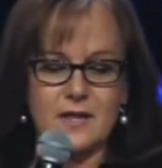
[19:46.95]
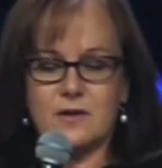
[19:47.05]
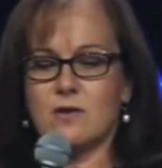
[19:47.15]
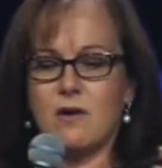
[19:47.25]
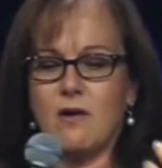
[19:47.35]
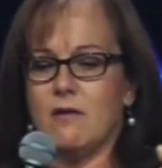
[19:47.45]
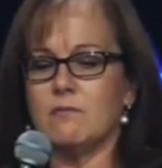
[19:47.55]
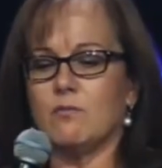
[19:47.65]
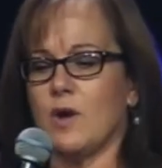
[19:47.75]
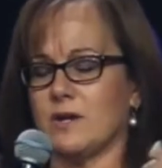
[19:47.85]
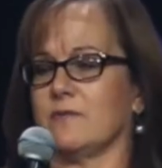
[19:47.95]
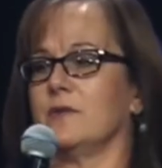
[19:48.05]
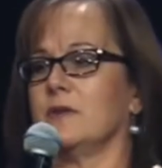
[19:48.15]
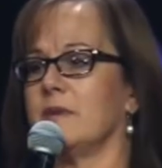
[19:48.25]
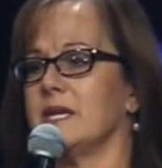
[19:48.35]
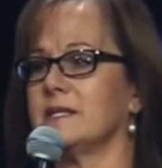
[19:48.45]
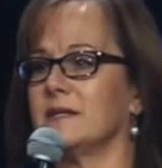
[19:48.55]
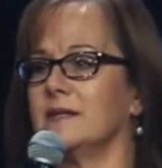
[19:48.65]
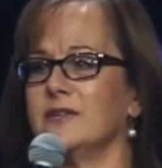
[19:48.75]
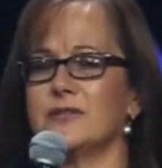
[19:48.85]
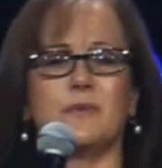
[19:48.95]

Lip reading: and they're all wonderful, amazing leaders,